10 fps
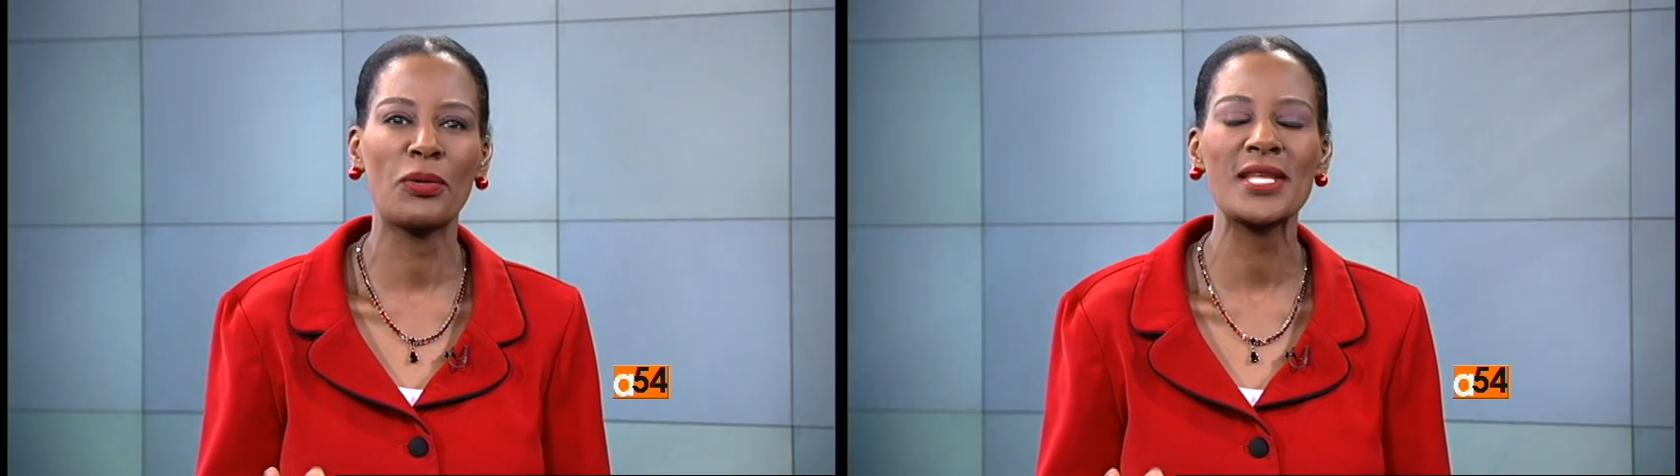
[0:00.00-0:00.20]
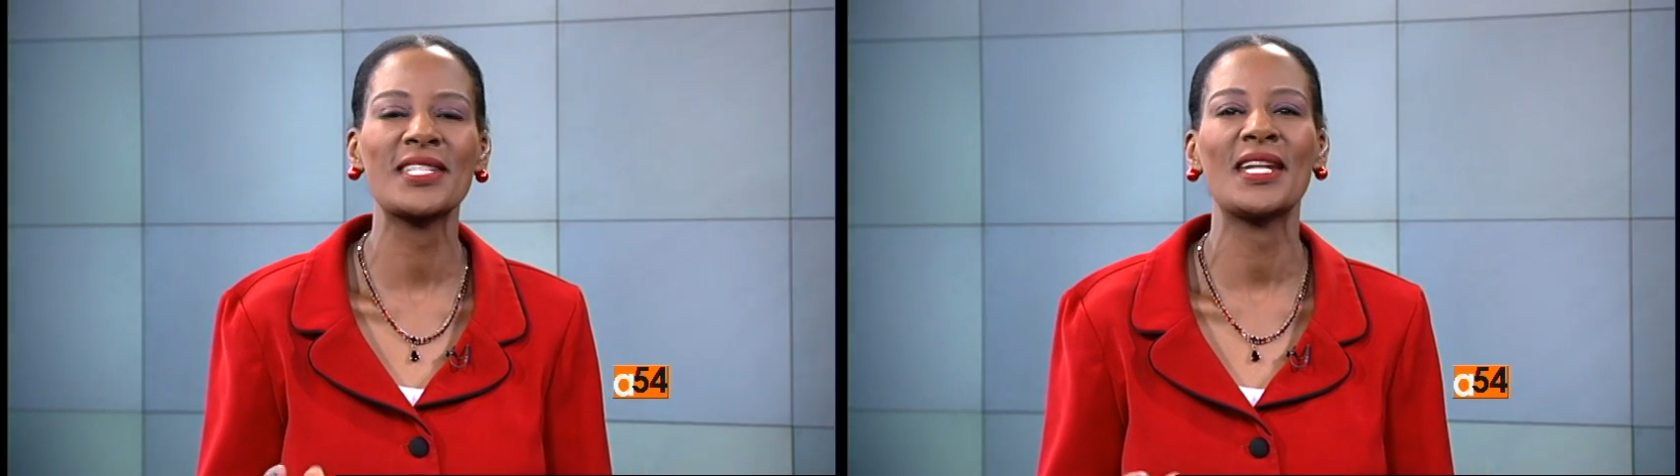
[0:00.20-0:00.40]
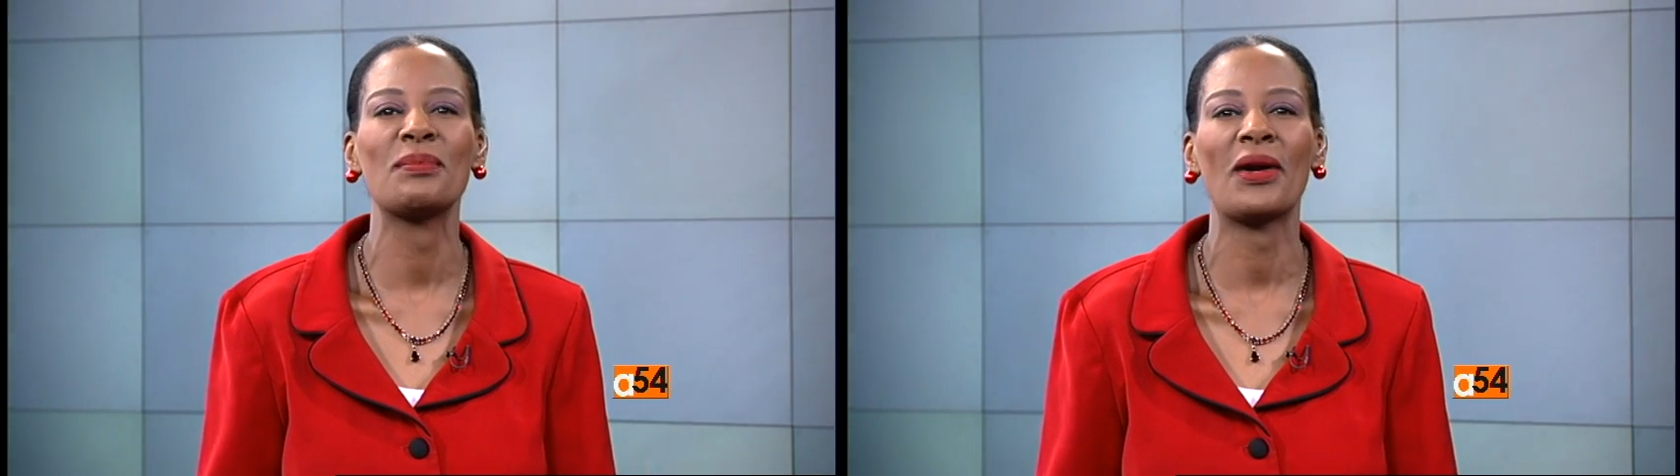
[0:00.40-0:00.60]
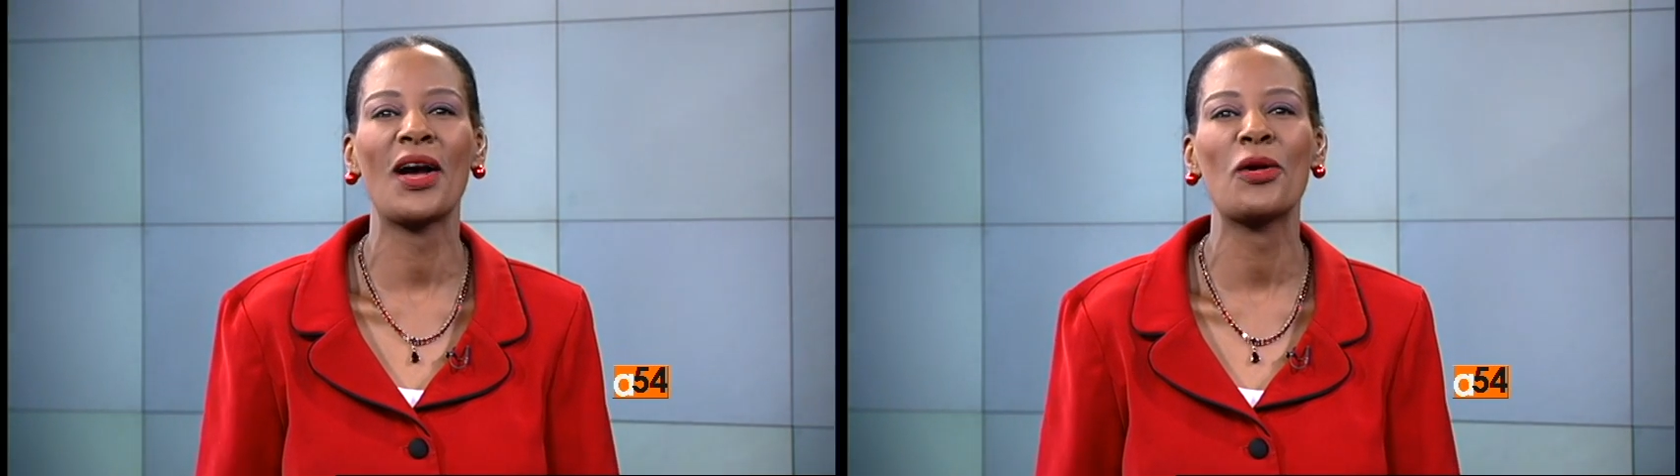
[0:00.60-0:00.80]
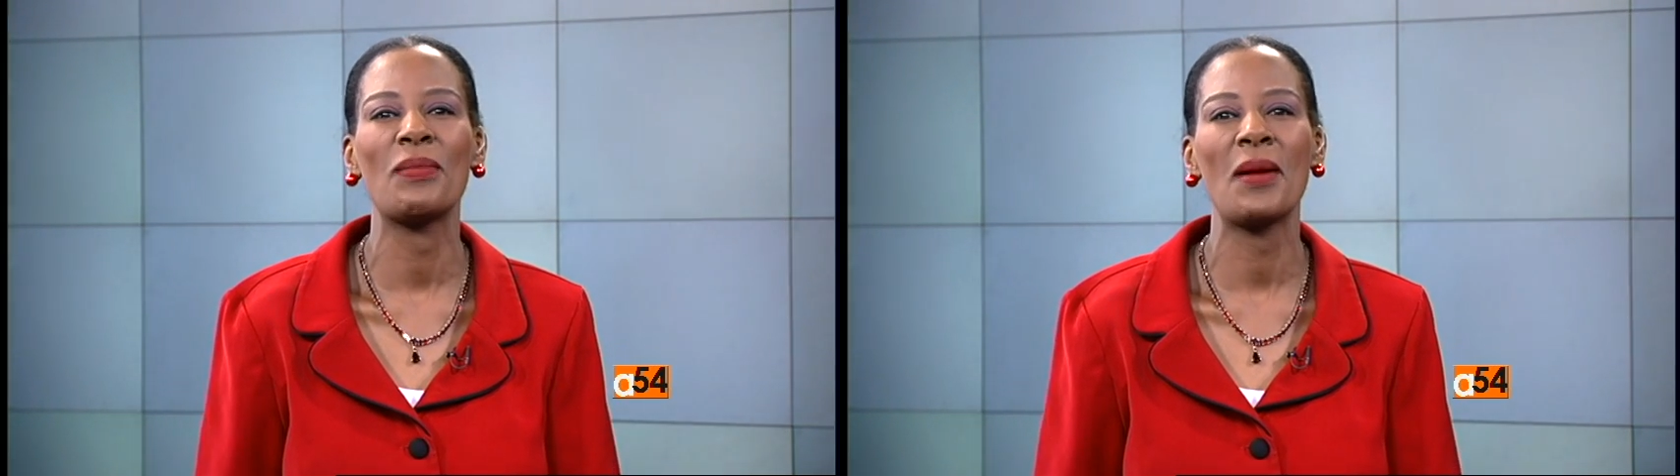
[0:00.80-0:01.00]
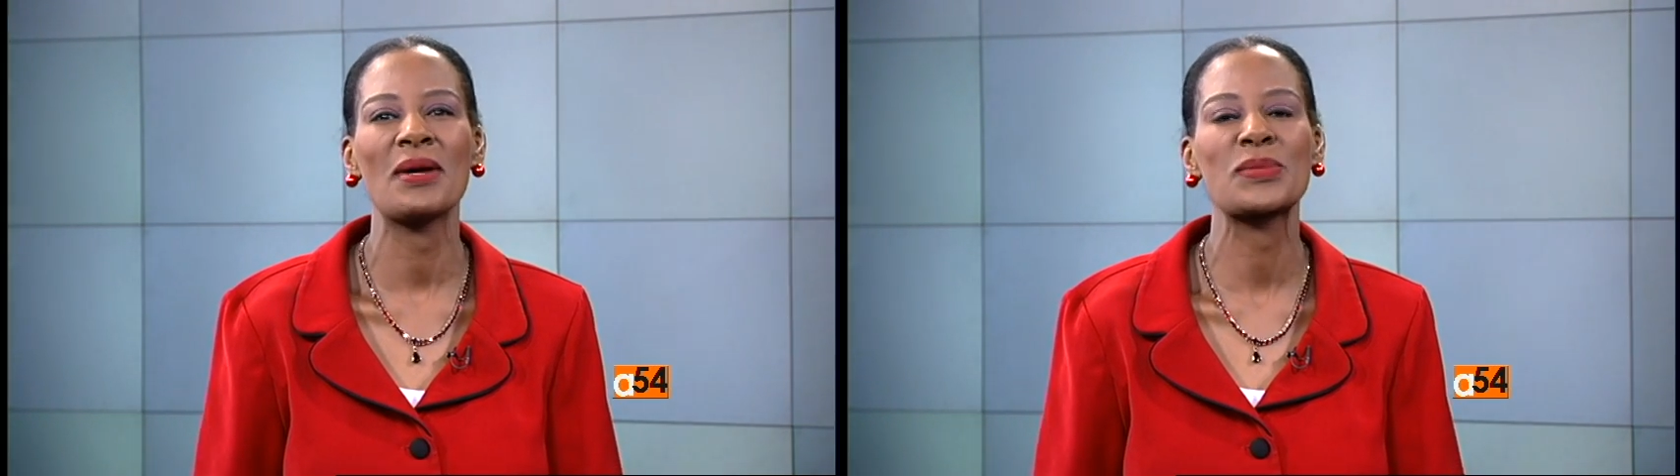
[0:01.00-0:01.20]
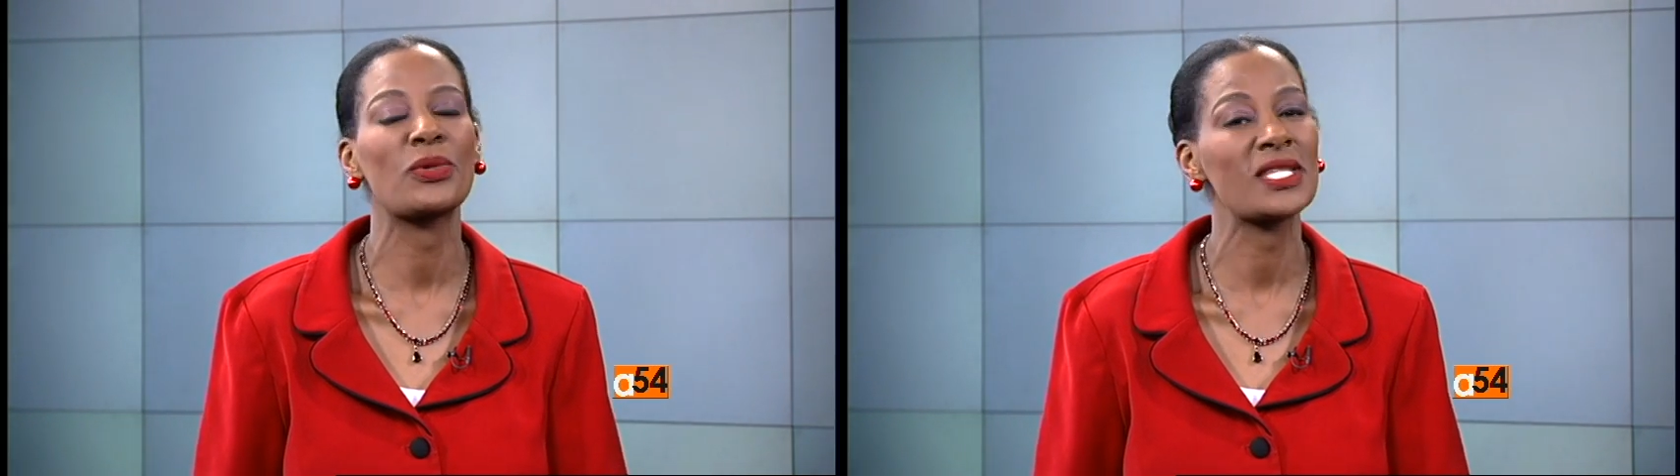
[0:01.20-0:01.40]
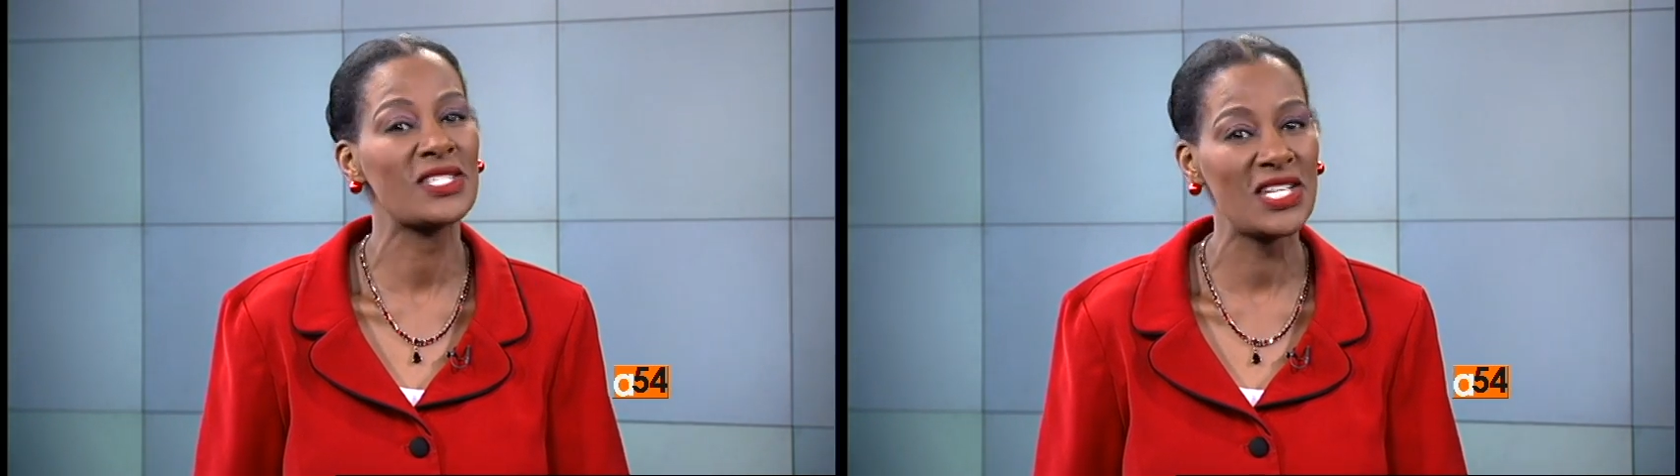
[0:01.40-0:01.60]
President Barack Obama's
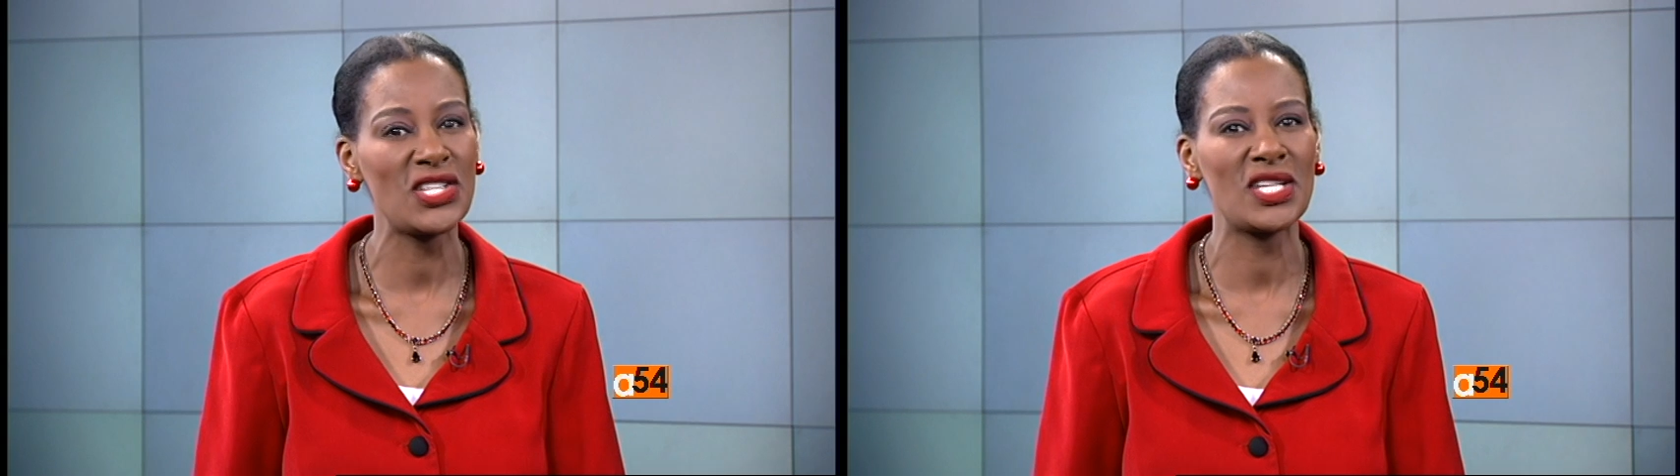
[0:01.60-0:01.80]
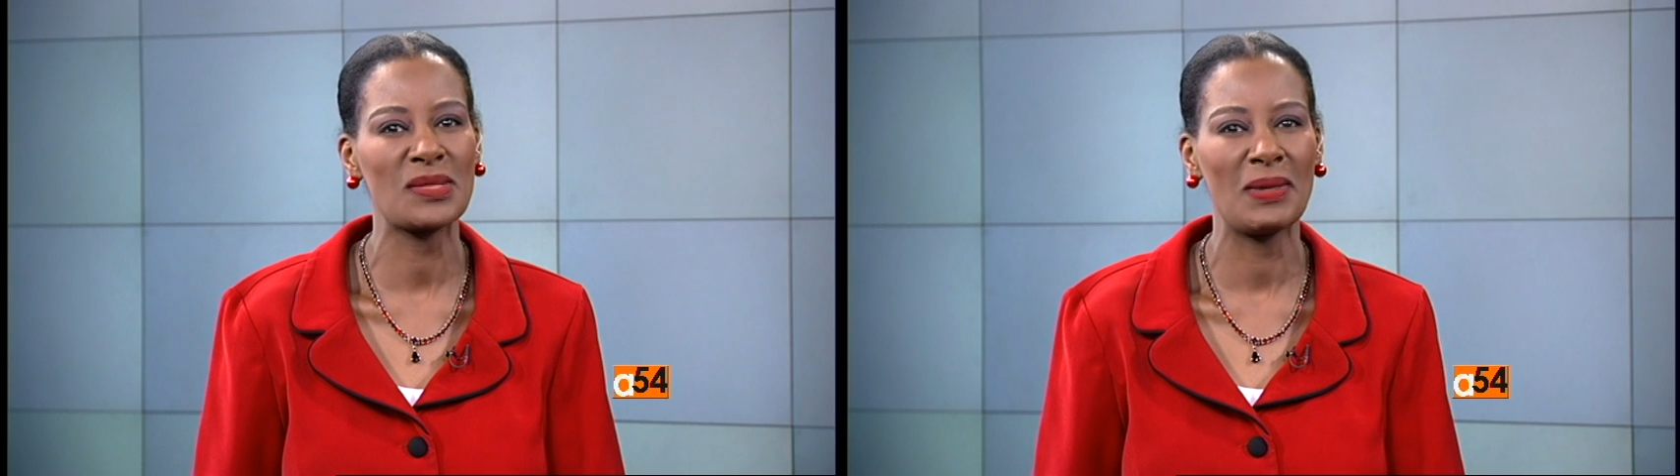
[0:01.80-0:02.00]
prestigious